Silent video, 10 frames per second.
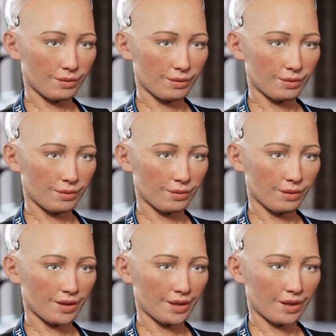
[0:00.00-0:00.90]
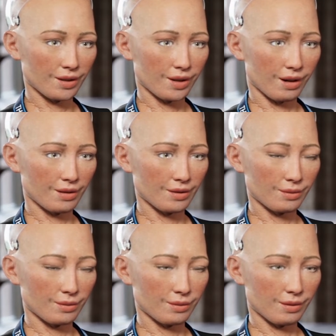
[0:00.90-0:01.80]
Okay, let's ready do it.
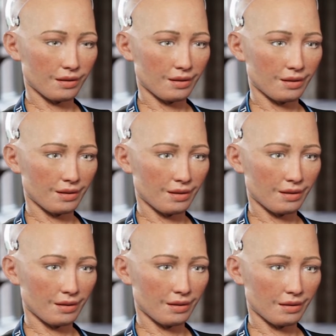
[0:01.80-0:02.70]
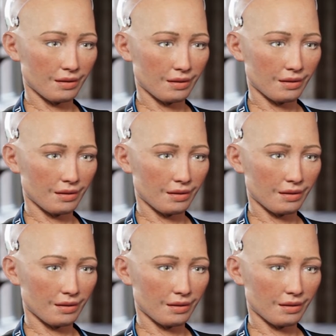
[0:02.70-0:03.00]
try it. I'm ready.